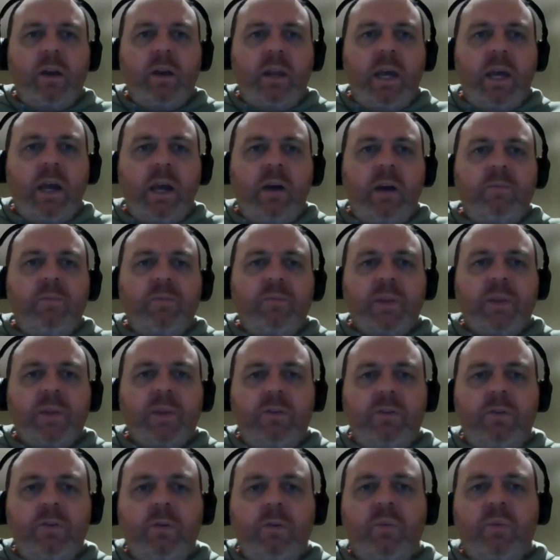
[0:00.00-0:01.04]
Now,
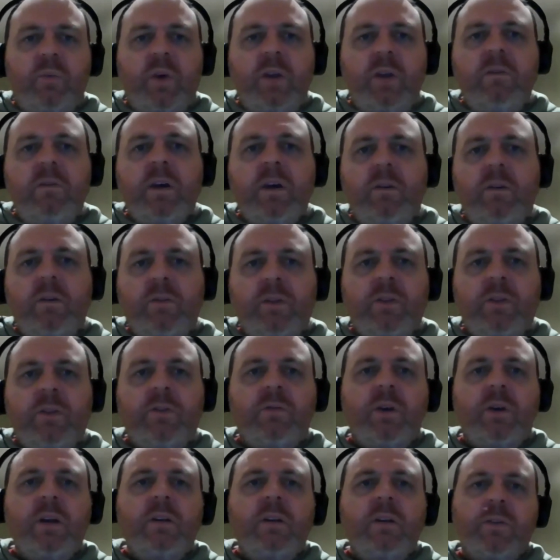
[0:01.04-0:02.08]
to abbreviate on the
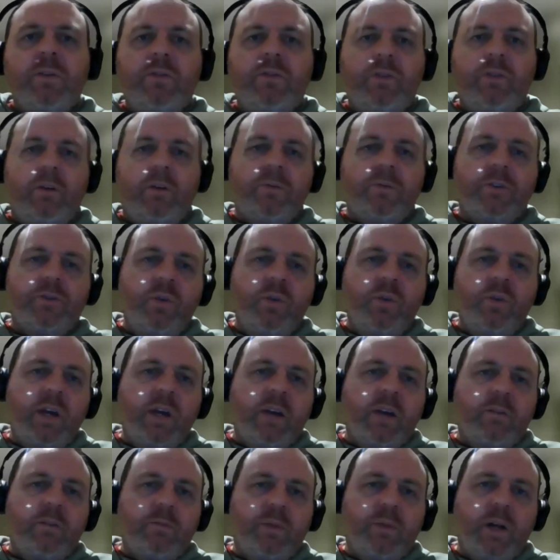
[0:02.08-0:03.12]
three different types of Squid
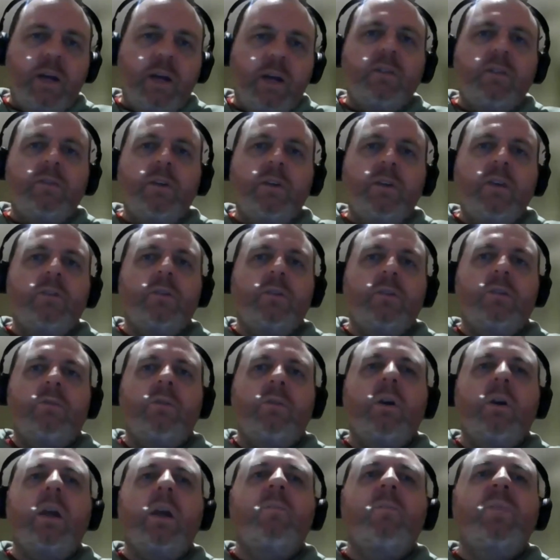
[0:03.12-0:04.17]
Games played in season
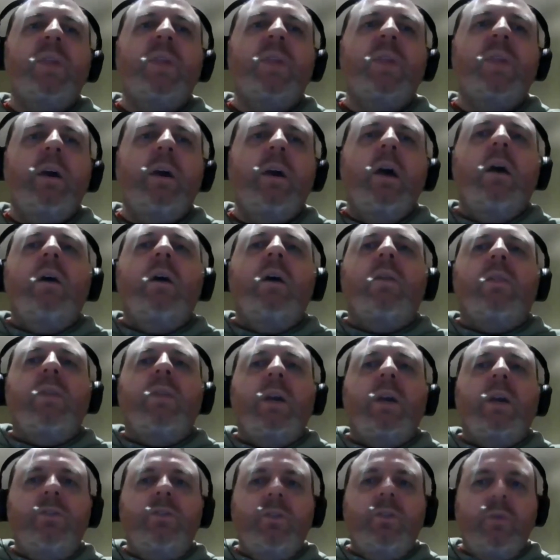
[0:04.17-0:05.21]
3,
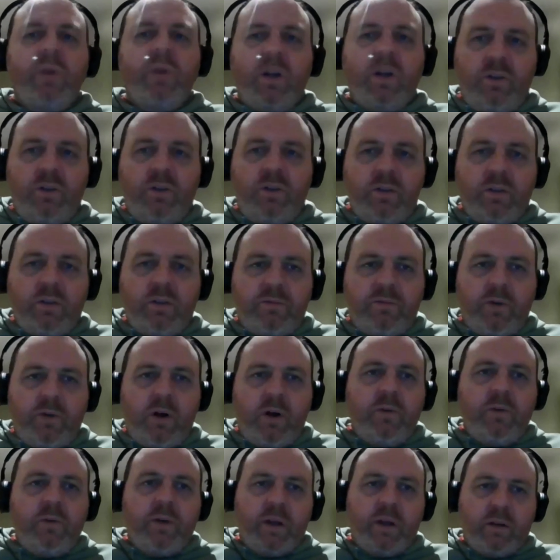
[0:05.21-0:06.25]
they do include the
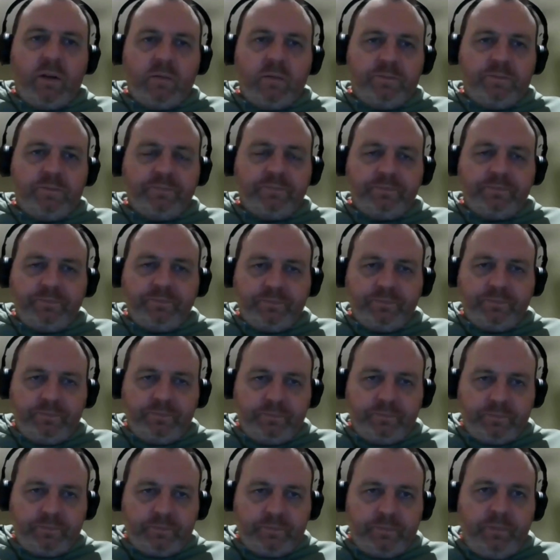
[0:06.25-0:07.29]
following.
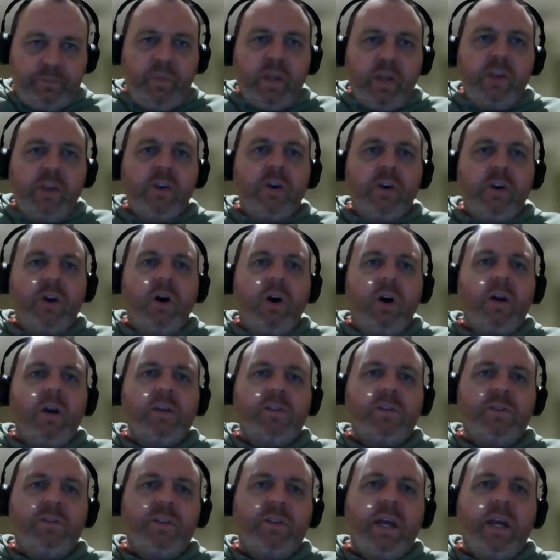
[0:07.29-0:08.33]
You got hide
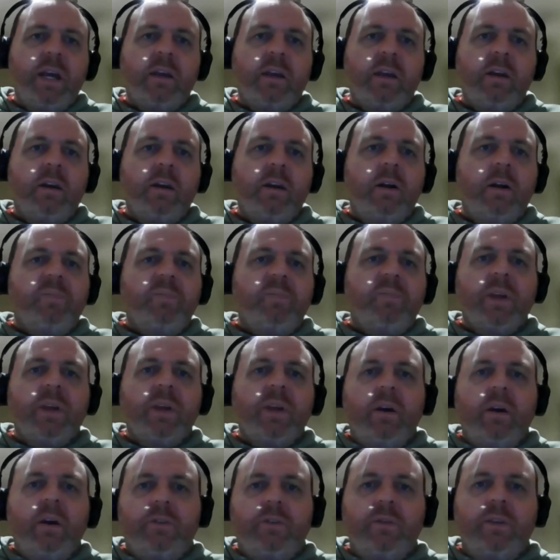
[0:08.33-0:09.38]
and seek.
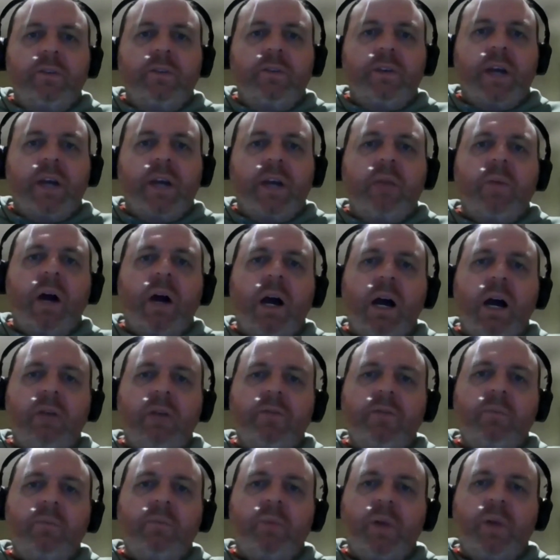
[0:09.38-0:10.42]
So in this game,
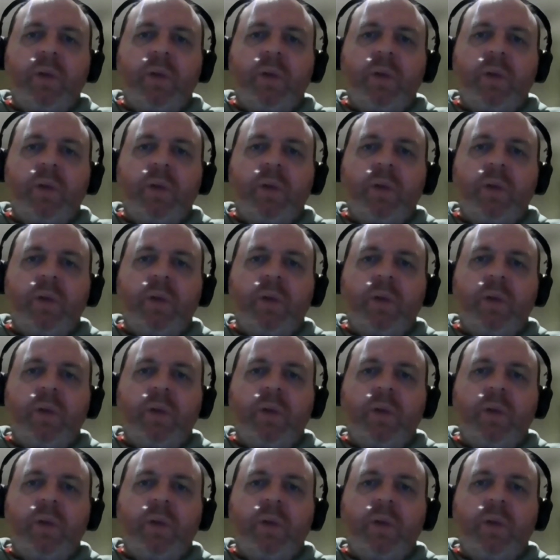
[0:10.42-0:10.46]
half of the